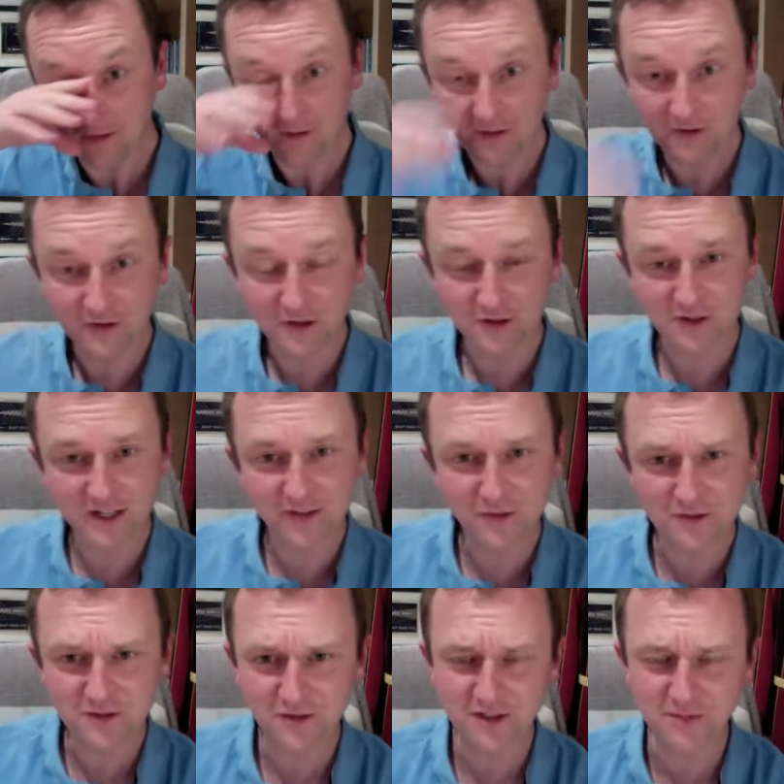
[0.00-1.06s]
Oh gosh,
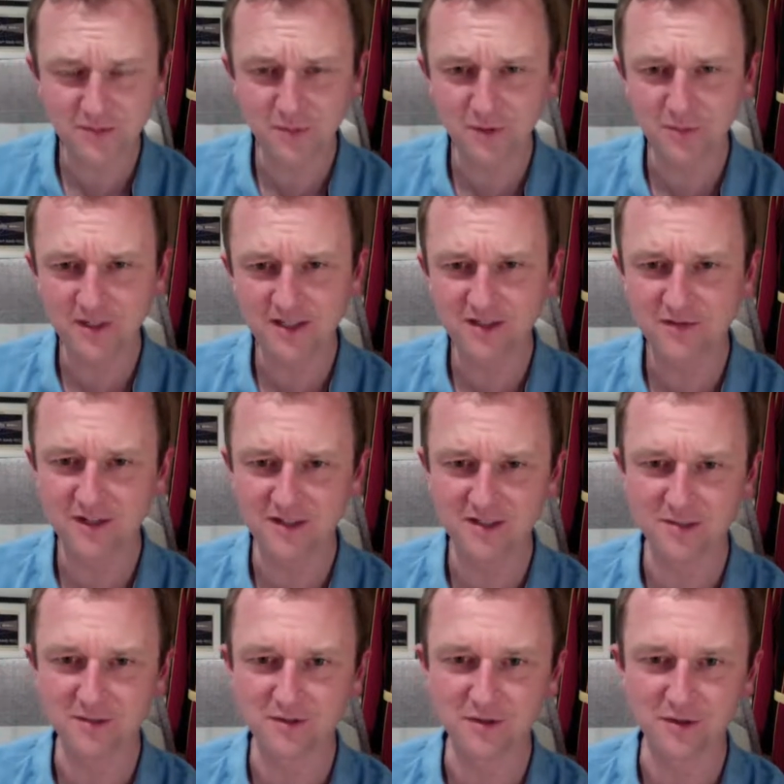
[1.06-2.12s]
everyone's got these Blue Peter facts
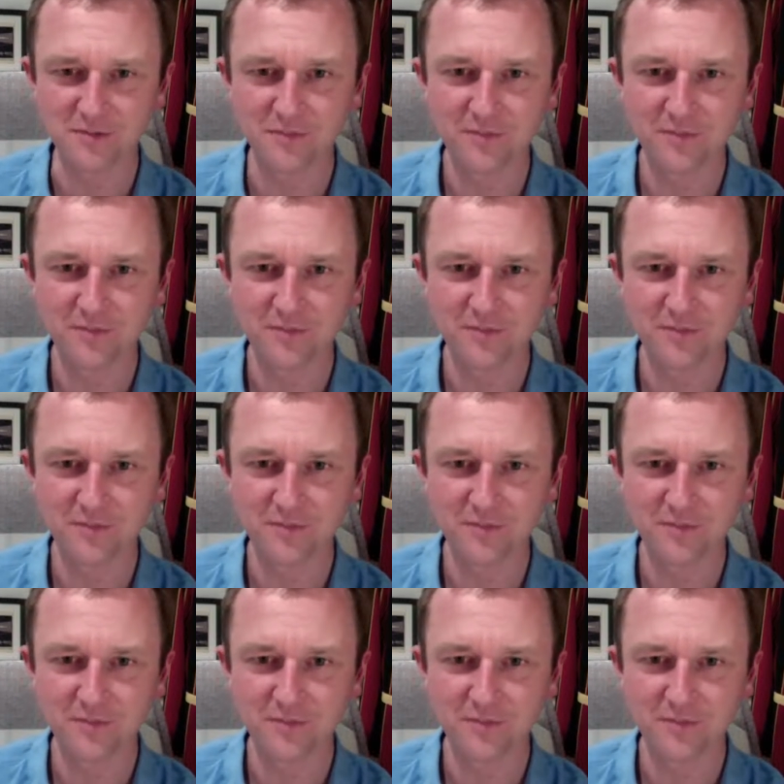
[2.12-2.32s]
coming through.